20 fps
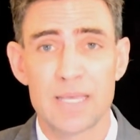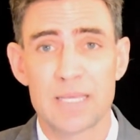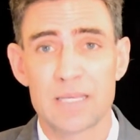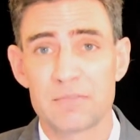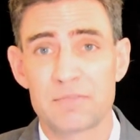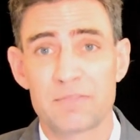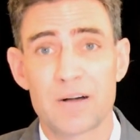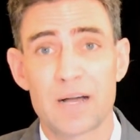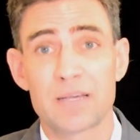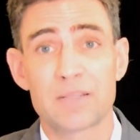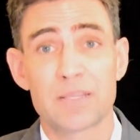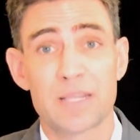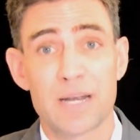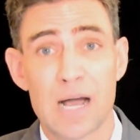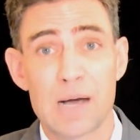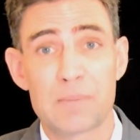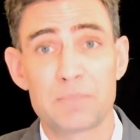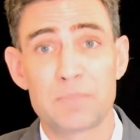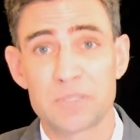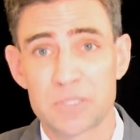can file an
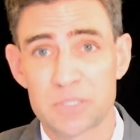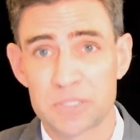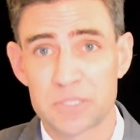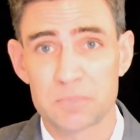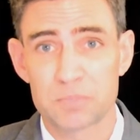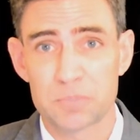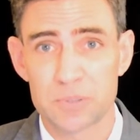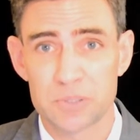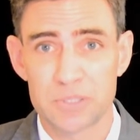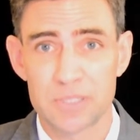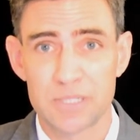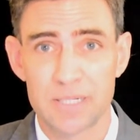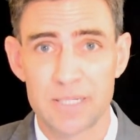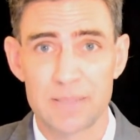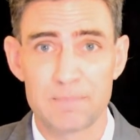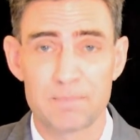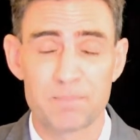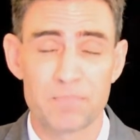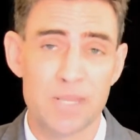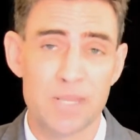opposition proceeding.